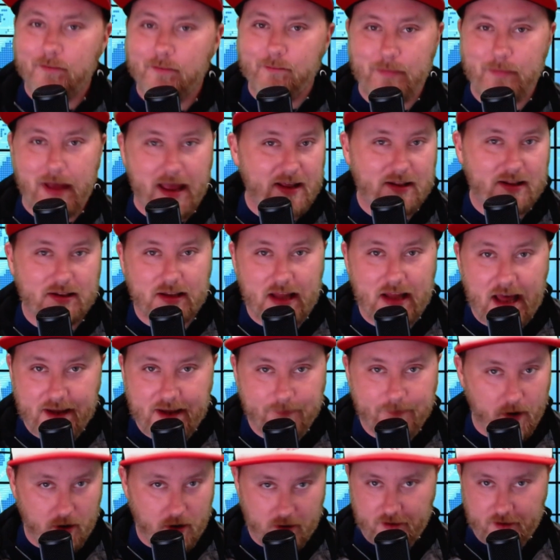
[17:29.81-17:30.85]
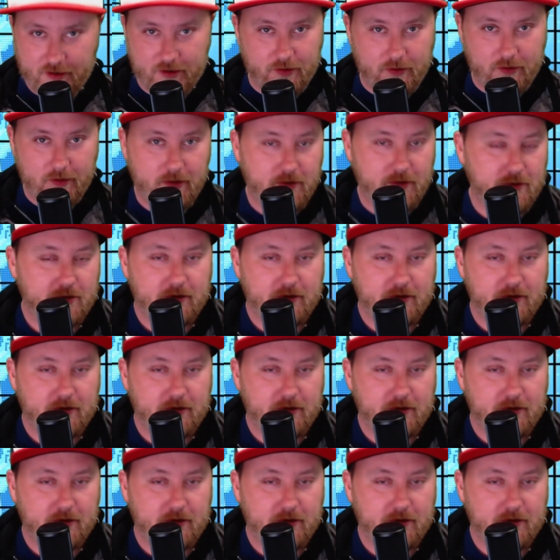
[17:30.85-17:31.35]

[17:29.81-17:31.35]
make life harder